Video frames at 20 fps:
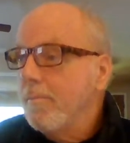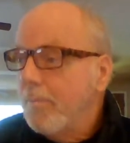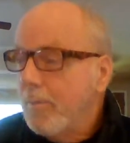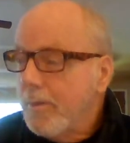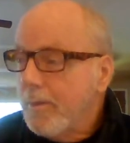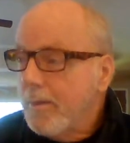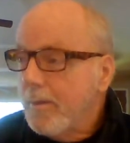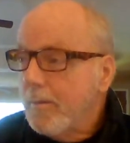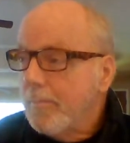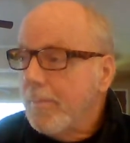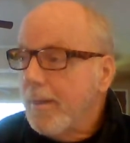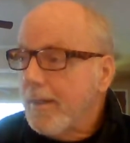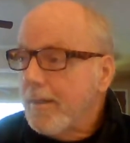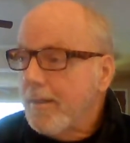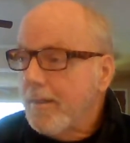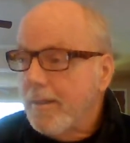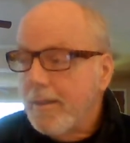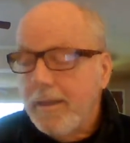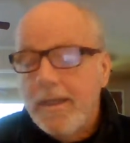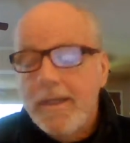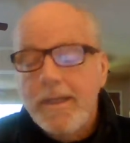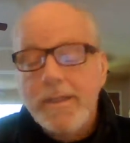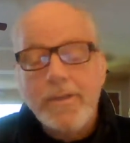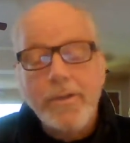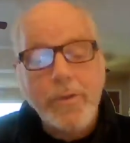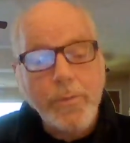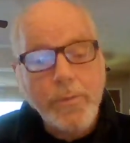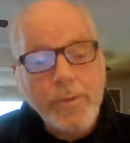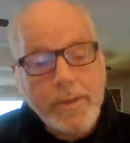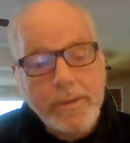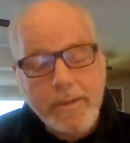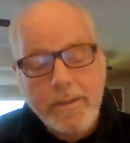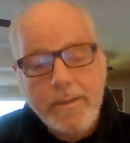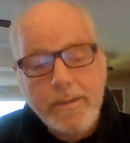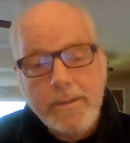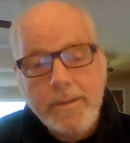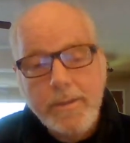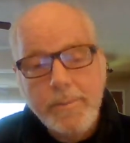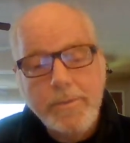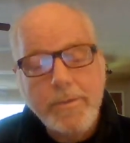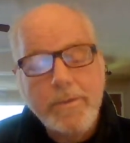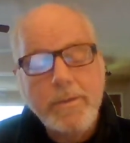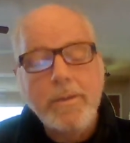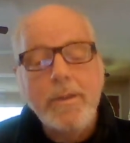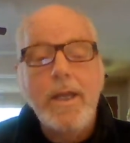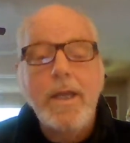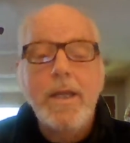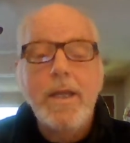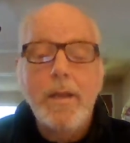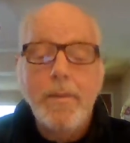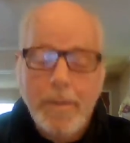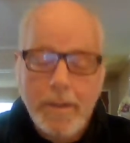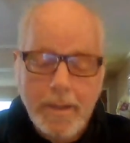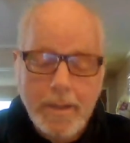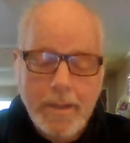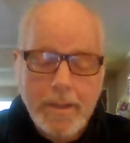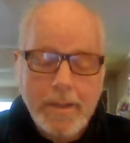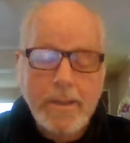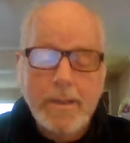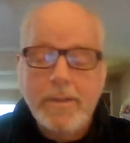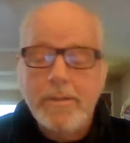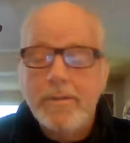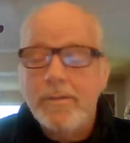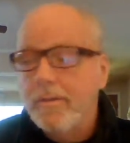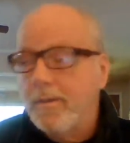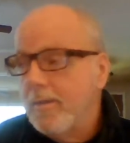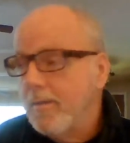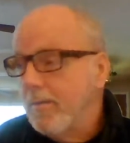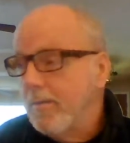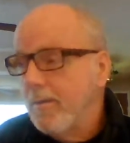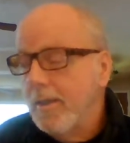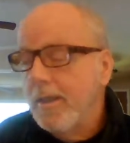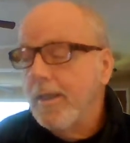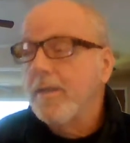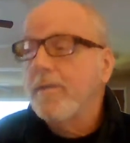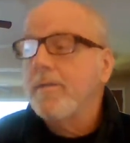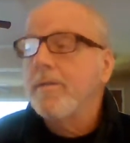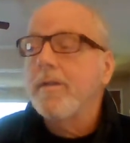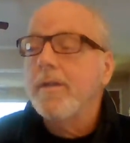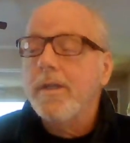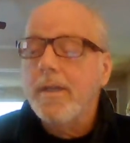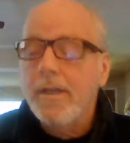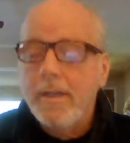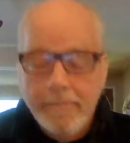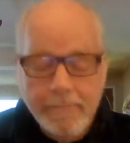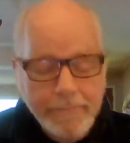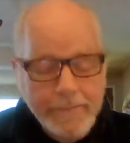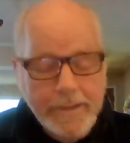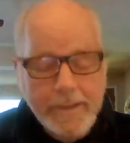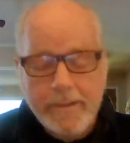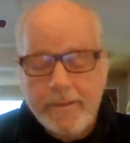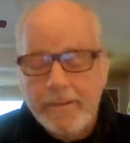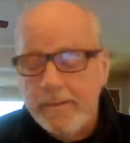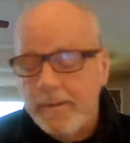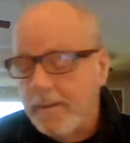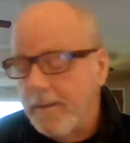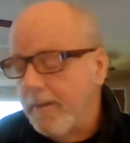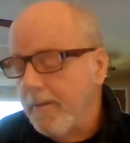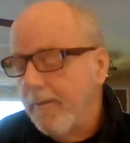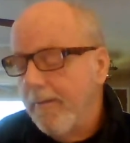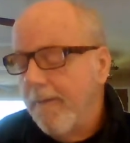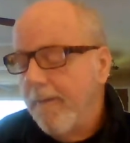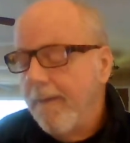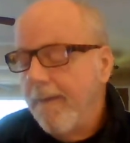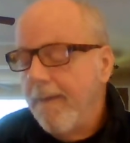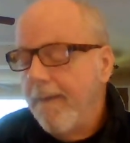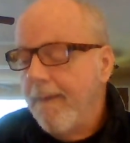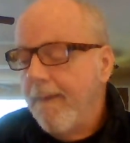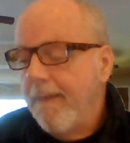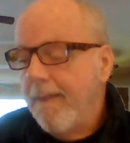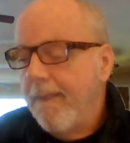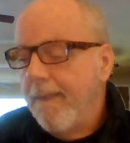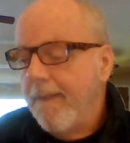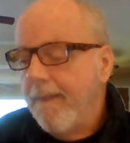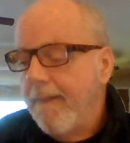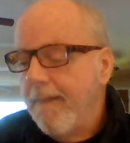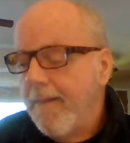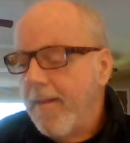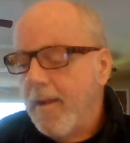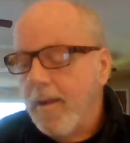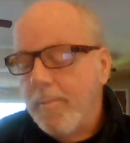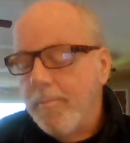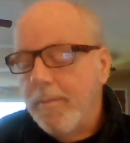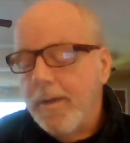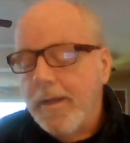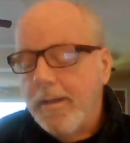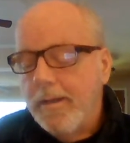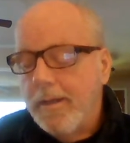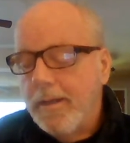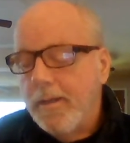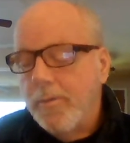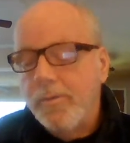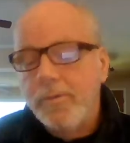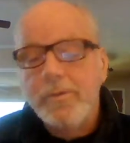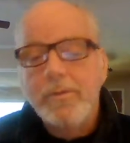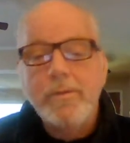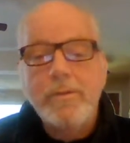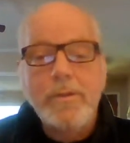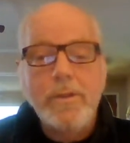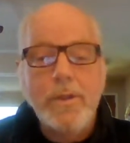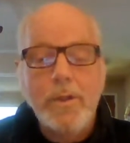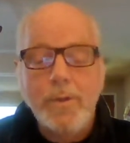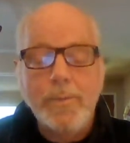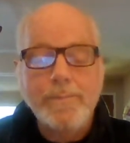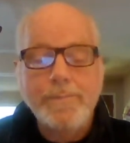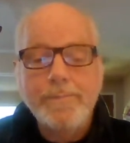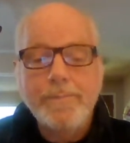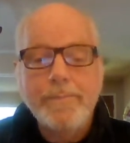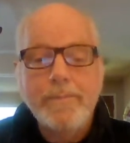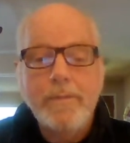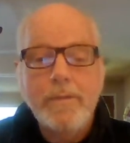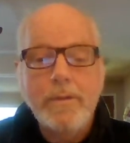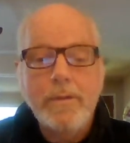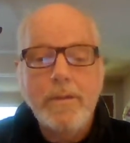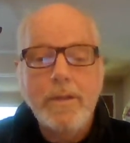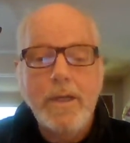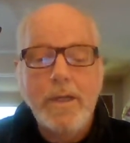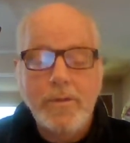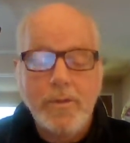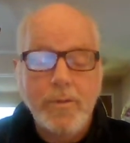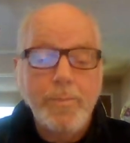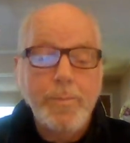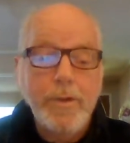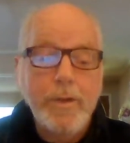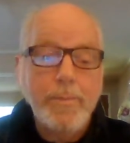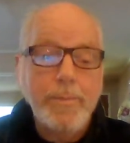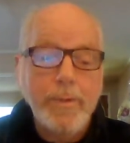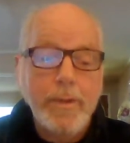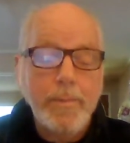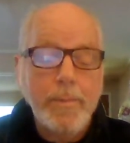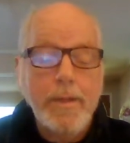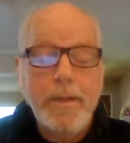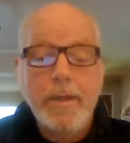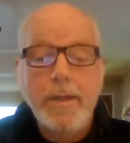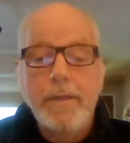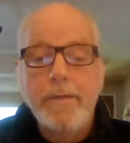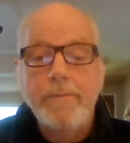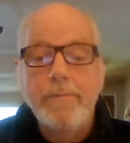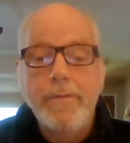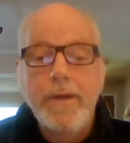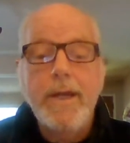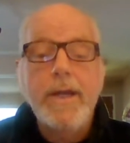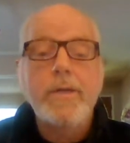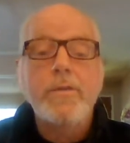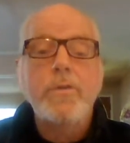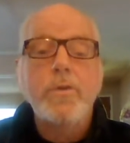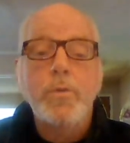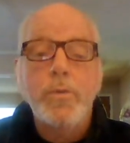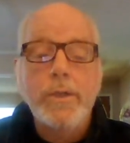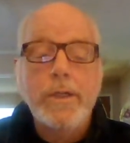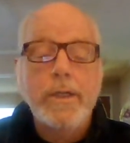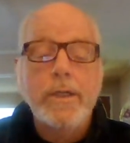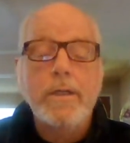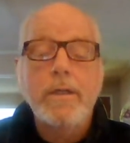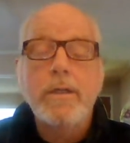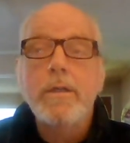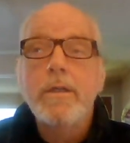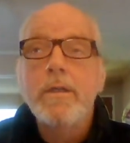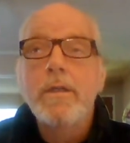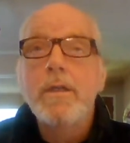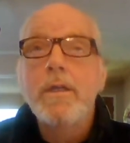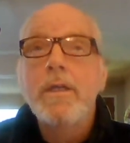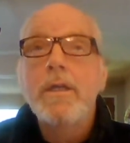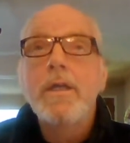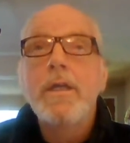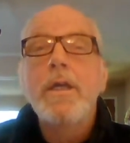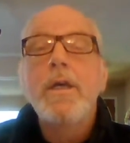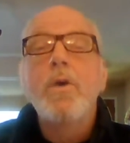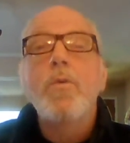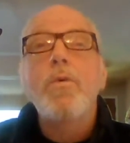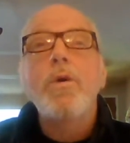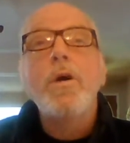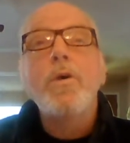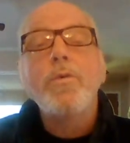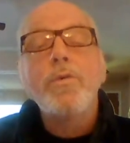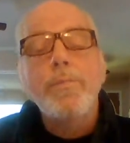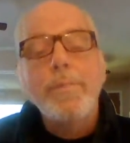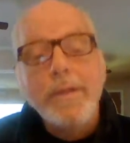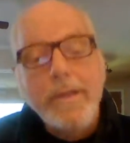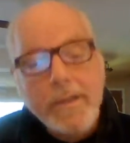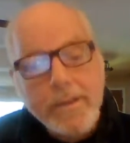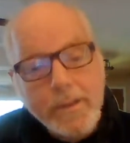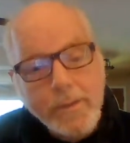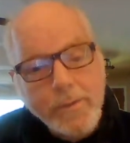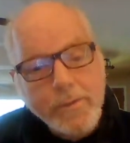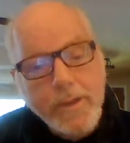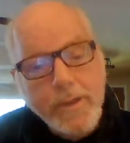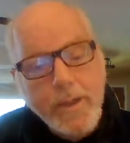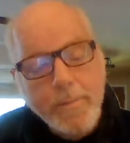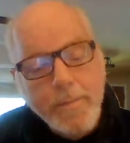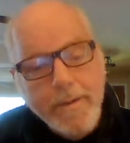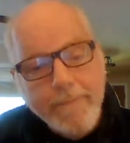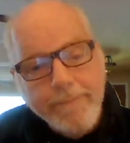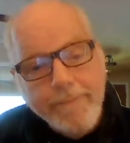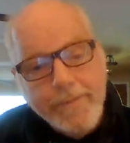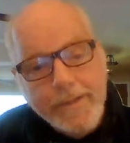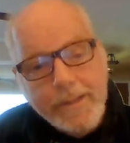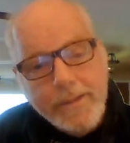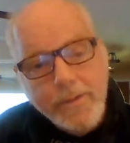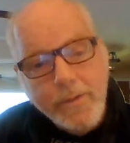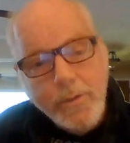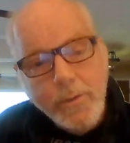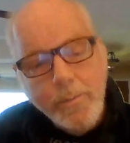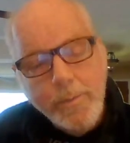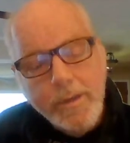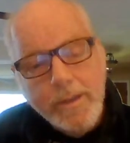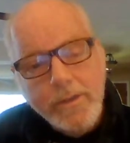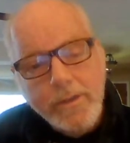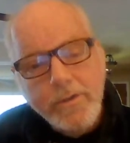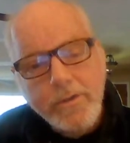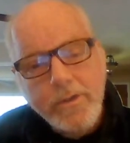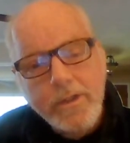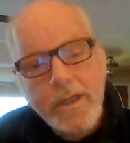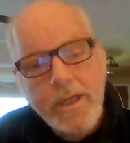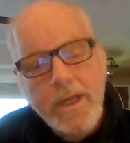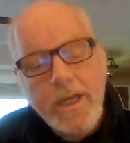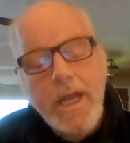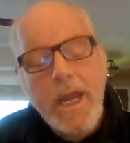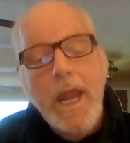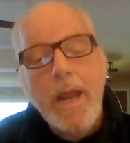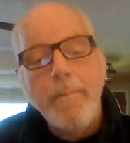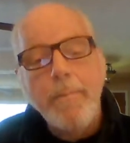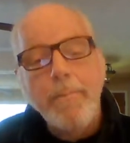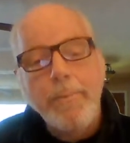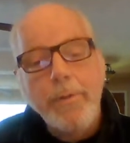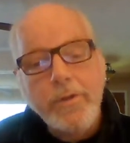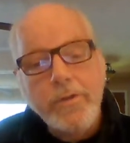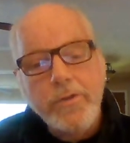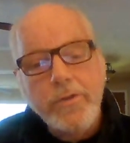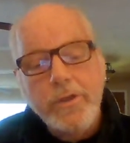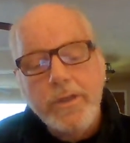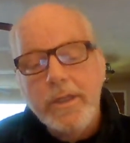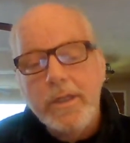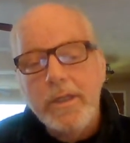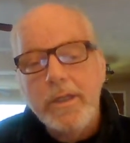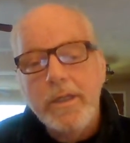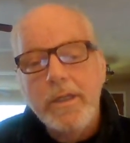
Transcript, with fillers: went to, back to the doctor three times, antibiotics, this and that, started getting infected. By then it was, you know, it spread pretty bad, fast, quick. Well, it was because I was on my feet too much and pushing.